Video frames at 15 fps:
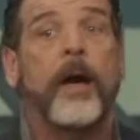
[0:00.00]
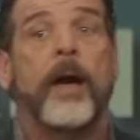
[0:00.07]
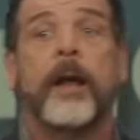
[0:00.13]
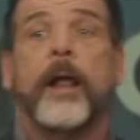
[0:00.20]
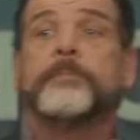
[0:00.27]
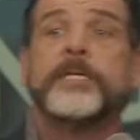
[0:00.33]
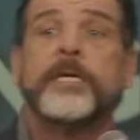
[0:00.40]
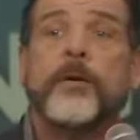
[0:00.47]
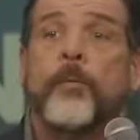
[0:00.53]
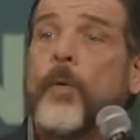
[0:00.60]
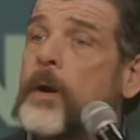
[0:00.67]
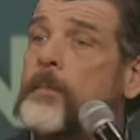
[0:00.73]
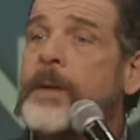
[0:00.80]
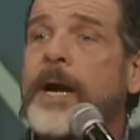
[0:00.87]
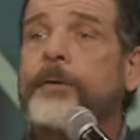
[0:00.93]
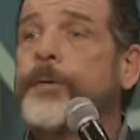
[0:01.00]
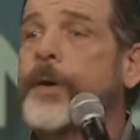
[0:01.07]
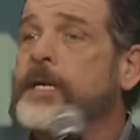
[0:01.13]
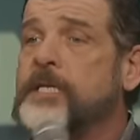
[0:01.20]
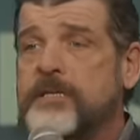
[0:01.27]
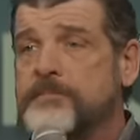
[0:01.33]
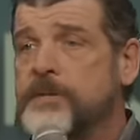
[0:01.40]
and I'm telling you, one of my
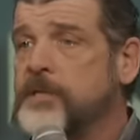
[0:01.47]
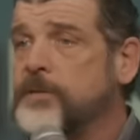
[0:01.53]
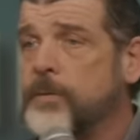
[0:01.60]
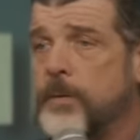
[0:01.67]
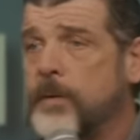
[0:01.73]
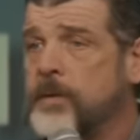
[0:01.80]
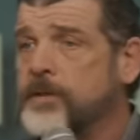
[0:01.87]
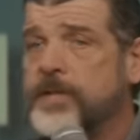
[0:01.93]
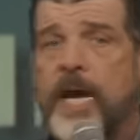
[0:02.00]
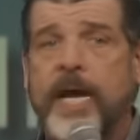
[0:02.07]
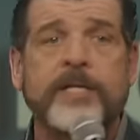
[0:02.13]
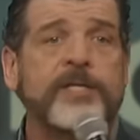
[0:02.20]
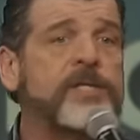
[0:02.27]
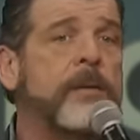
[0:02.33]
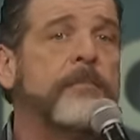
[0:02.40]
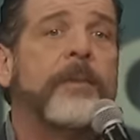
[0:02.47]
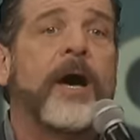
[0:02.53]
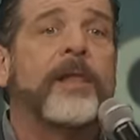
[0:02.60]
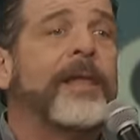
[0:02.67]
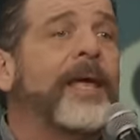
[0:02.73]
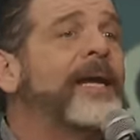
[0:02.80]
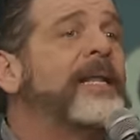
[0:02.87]
greatest mentors and some a
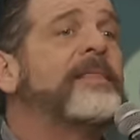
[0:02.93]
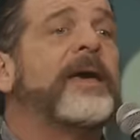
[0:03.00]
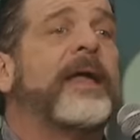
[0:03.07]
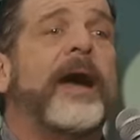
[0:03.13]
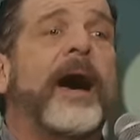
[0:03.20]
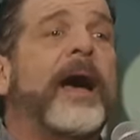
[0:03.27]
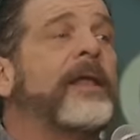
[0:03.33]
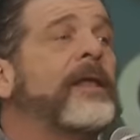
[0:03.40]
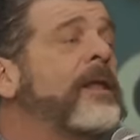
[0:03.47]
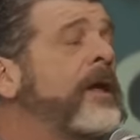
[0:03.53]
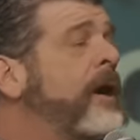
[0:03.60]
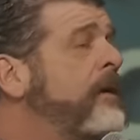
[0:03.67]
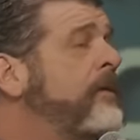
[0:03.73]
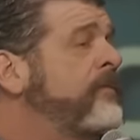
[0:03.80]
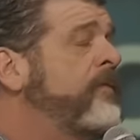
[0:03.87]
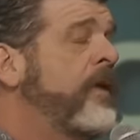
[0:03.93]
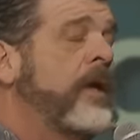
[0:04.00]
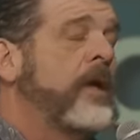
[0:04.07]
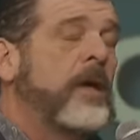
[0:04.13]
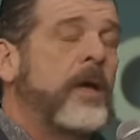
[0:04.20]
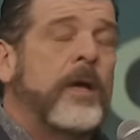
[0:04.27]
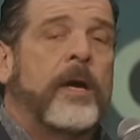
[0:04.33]
lady that I love
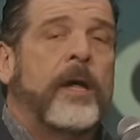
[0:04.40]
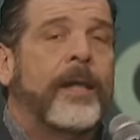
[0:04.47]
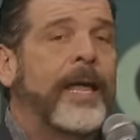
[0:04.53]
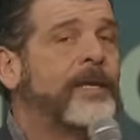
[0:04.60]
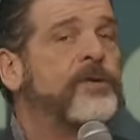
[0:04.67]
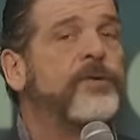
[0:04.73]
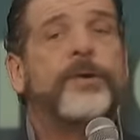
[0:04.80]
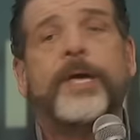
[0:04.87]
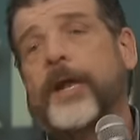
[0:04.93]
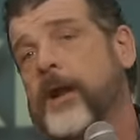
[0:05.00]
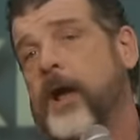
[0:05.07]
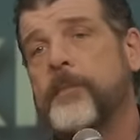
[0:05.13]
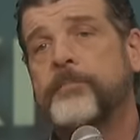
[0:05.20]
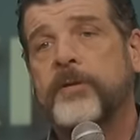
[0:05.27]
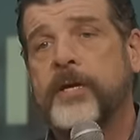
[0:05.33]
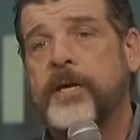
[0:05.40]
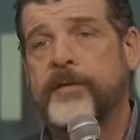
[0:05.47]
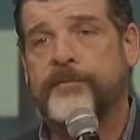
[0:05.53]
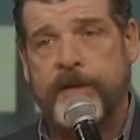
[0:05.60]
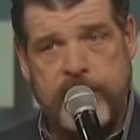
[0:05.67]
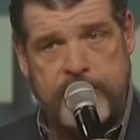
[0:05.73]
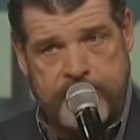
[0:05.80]
like you cannot
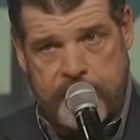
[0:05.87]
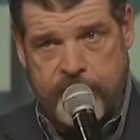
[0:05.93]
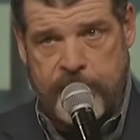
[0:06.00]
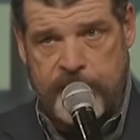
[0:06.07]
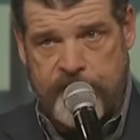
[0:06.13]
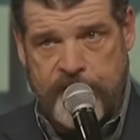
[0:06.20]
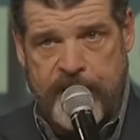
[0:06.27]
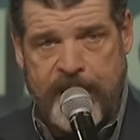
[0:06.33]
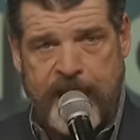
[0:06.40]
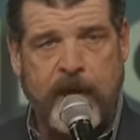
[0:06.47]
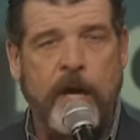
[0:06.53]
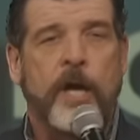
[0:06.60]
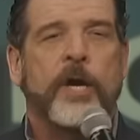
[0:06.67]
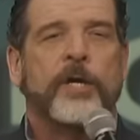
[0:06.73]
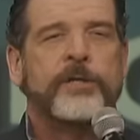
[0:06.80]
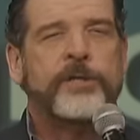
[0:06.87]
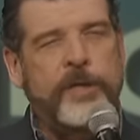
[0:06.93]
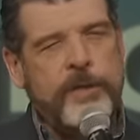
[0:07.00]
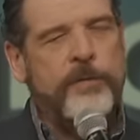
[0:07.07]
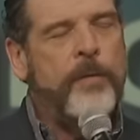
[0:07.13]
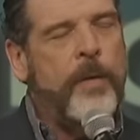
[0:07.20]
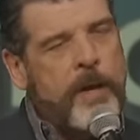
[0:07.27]
believe is Patricia King. Do
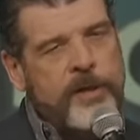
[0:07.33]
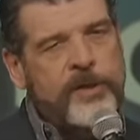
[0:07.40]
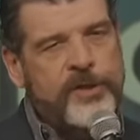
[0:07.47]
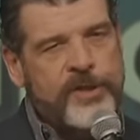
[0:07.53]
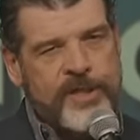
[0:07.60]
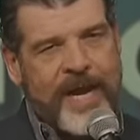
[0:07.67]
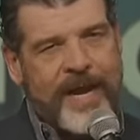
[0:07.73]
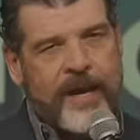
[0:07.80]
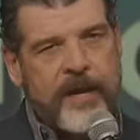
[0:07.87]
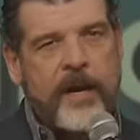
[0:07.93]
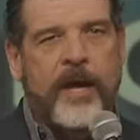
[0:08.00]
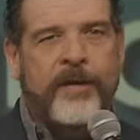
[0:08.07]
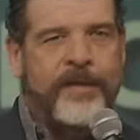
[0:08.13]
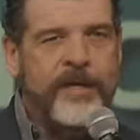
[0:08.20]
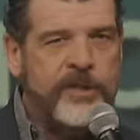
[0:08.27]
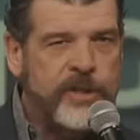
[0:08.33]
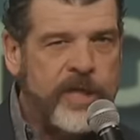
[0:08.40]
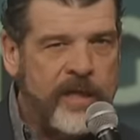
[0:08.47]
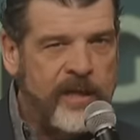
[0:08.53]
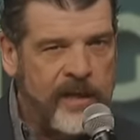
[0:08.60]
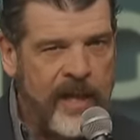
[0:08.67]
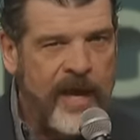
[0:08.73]
you understand that
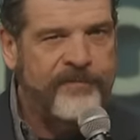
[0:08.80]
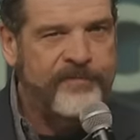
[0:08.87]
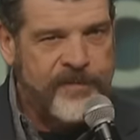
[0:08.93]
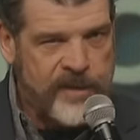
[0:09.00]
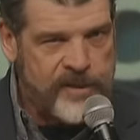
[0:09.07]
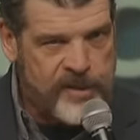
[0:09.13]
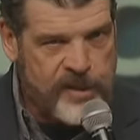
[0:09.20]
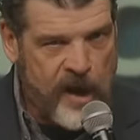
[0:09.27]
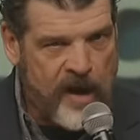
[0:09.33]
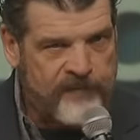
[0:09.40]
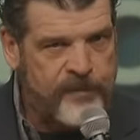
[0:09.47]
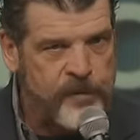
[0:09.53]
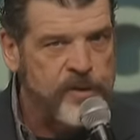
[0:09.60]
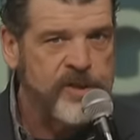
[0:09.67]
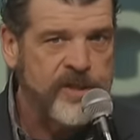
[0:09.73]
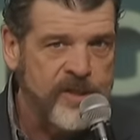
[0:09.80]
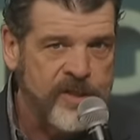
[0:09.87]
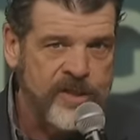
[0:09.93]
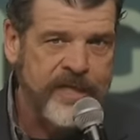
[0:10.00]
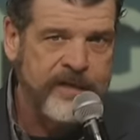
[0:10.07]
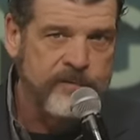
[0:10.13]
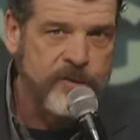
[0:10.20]
she left this conference to
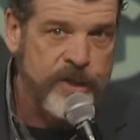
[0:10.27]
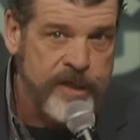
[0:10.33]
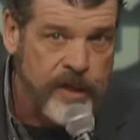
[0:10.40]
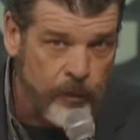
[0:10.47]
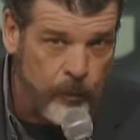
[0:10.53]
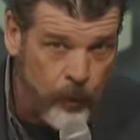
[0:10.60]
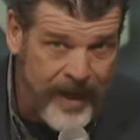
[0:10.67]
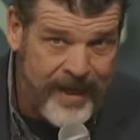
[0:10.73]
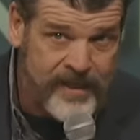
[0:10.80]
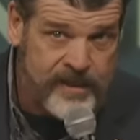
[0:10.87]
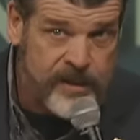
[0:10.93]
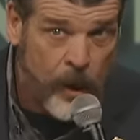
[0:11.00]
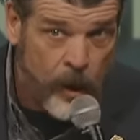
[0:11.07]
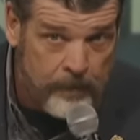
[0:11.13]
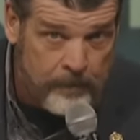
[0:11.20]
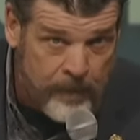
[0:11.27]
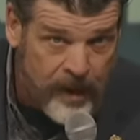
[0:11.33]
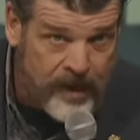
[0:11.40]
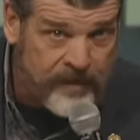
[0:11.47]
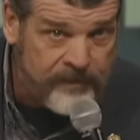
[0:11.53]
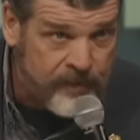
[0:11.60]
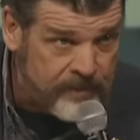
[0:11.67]
see if she could raise her
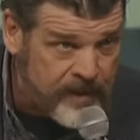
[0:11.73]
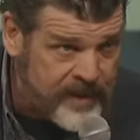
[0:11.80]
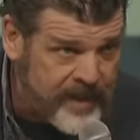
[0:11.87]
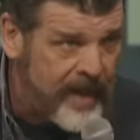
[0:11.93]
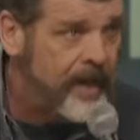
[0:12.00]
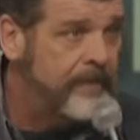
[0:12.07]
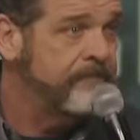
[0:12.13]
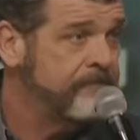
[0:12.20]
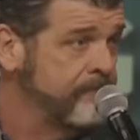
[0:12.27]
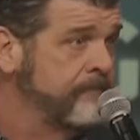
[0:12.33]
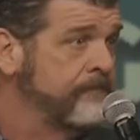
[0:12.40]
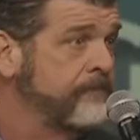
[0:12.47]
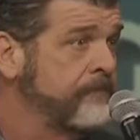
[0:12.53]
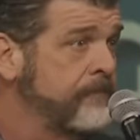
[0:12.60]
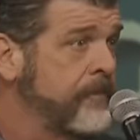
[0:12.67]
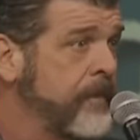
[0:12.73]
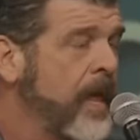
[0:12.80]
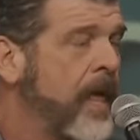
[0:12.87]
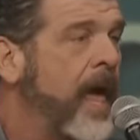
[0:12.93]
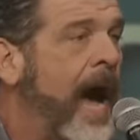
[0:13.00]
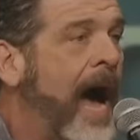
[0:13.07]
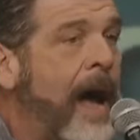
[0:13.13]
buddy from the dead?
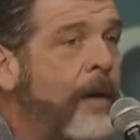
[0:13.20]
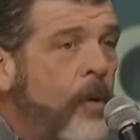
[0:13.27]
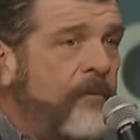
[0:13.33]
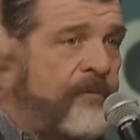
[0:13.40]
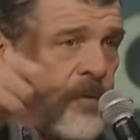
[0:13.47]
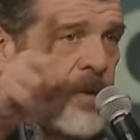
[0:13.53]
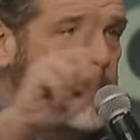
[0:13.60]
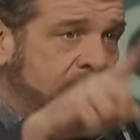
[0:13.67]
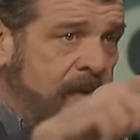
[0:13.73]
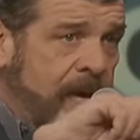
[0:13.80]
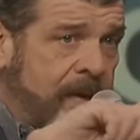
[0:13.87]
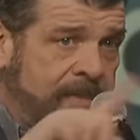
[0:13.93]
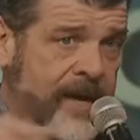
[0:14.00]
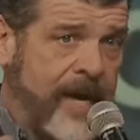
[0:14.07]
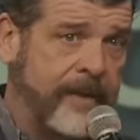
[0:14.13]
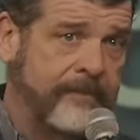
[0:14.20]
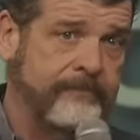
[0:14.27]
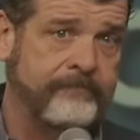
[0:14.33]
I want friends like that.